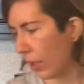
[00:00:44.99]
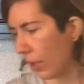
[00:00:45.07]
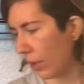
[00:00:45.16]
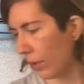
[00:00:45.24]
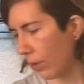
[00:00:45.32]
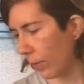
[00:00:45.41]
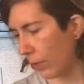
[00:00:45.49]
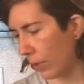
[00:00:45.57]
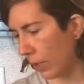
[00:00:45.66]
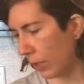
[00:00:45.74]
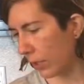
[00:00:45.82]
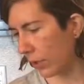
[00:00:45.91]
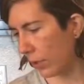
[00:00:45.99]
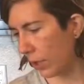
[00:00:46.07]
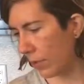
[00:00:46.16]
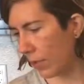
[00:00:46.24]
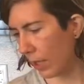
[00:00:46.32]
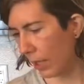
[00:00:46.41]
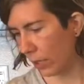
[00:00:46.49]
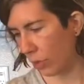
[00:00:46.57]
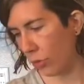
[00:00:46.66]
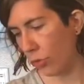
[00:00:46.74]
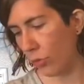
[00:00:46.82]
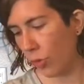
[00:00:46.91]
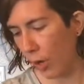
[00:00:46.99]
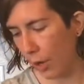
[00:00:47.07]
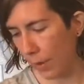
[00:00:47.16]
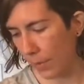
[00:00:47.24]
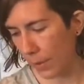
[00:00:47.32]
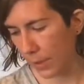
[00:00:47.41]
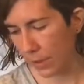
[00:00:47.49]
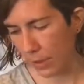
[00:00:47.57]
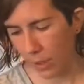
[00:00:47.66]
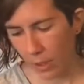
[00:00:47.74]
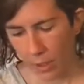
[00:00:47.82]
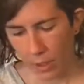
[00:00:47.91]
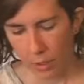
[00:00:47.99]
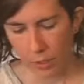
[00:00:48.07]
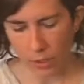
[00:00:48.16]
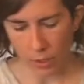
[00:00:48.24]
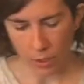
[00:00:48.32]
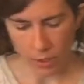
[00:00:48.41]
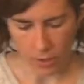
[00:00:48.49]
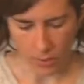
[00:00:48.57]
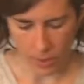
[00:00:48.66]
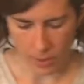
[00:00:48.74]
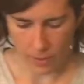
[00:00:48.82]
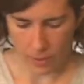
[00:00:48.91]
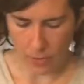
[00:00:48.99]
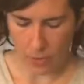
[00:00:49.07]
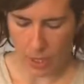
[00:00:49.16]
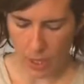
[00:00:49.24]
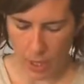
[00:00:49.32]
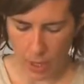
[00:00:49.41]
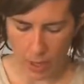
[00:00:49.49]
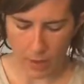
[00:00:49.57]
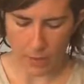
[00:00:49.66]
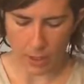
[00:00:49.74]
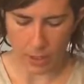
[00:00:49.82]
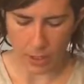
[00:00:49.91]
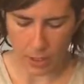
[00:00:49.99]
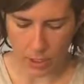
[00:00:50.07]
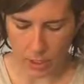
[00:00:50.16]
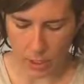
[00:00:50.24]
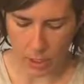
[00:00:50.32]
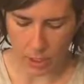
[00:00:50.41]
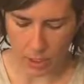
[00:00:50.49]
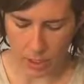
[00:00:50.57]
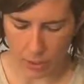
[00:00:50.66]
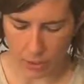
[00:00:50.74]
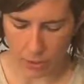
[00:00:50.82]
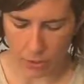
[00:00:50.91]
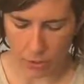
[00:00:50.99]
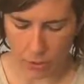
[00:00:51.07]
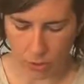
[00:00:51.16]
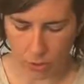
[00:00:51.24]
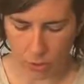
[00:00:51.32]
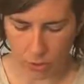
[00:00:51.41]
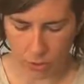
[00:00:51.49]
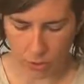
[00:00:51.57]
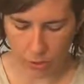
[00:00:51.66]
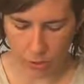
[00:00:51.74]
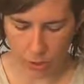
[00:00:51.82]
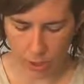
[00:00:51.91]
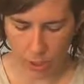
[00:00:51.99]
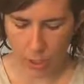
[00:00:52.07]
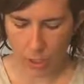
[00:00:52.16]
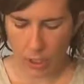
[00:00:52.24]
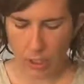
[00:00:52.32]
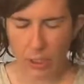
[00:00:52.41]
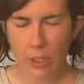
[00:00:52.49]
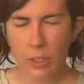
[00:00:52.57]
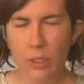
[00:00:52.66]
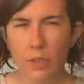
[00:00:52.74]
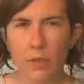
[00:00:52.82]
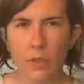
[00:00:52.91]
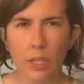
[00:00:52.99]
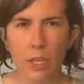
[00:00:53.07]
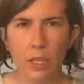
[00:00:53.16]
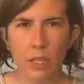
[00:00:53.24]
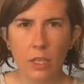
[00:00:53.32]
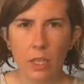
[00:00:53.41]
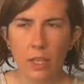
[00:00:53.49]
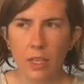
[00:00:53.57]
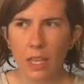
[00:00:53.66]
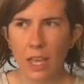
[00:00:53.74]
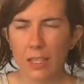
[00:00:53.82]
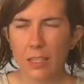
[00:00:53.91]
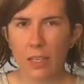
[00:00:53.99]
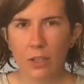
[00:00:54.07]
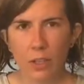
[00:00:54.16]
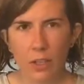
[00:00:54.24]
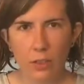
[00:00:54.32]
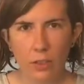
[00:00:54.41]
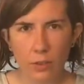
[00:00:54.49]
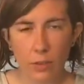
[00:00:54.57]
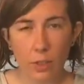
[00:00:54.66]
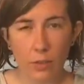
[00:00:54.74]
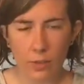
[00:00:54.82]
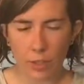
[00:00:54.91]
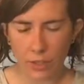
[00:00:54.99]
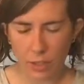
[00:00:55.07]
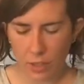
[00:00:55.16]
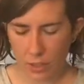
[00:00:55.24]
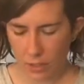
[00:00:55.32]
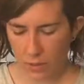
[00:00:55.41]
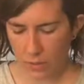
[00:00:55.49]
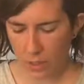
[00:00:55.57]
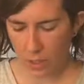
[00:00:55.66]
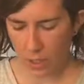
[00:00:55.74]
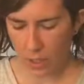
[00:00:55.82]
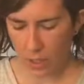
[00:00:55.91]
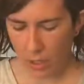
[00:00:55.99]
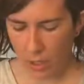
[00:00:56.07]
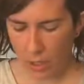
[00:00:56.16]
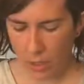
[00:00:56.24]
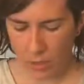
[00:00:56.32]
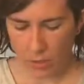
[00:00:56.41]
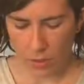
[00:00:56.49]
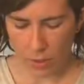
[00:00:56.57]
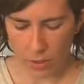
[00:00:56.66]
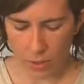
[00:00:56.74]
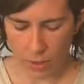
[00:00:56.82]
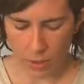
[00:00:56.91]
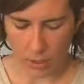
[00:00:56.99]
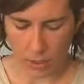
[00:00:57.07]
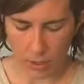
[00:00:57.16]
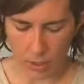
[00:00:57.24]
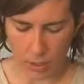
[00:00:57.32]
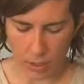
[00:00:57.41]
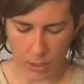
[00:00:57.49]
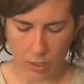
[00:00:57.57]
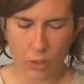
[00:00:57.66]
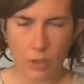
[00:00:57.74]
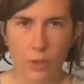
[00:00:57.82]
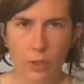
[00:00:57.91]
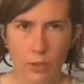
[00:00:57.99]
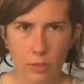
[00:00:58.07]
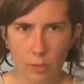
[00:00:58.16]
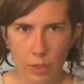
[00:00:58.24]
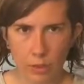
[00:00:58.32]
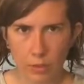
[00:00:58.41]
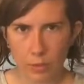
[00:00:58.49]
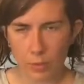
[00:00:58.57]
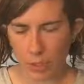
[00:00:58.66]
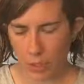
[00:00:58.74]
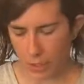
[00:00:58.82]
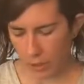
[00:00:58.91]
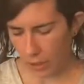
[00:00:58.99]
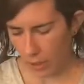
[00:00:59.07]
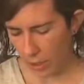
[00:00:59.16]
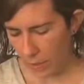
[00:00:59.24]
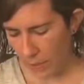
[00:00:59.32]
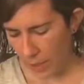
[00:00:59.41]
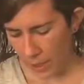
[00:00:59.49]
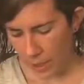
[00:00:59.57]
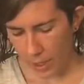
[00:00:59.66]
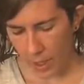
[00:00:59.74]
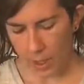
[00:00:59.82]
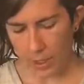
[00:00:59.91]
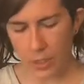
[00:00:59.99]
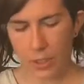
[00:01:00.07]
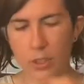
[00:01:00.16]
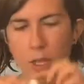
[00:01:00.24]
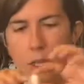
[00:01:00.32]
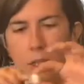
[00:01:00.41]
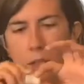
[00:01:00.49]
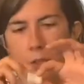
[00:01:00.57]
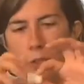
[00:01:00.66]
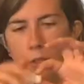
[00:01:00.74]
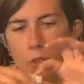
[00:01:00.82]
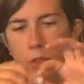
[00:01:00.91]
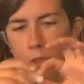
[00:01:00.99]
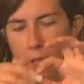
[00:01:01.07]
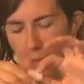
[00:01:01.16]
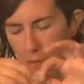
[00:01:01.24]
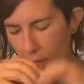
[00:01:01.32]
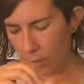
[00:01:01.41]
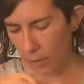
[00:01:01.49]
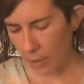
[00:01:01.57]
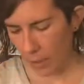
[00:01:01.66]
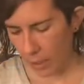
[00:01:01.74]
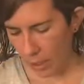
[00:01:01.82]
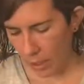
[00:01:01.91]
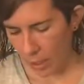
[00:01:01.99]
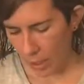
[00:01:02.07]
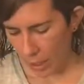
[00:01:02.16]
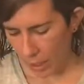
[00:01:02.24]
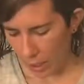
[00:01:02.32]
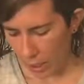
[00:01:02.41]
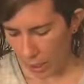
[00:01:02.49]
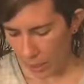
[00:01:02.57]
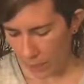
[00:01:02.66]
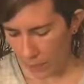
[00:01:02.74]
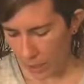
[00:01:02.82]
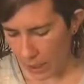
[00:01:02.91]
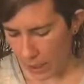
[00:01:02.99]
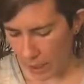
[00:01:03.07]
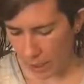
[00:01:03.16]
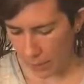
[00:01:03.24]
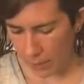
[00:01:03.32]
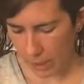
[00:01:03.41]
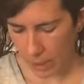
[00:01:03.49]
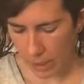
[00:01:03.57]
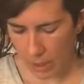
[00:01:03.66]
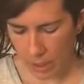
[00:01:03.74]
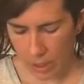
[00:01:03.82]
It's going to be like drops. So what I have is just these little screw things. This is for like cake decorating, so like frosting and stuff like that. So you should be able to get these at like Joann's or Michael's pretty easily. It's just like a little screw cap. And then I have tips.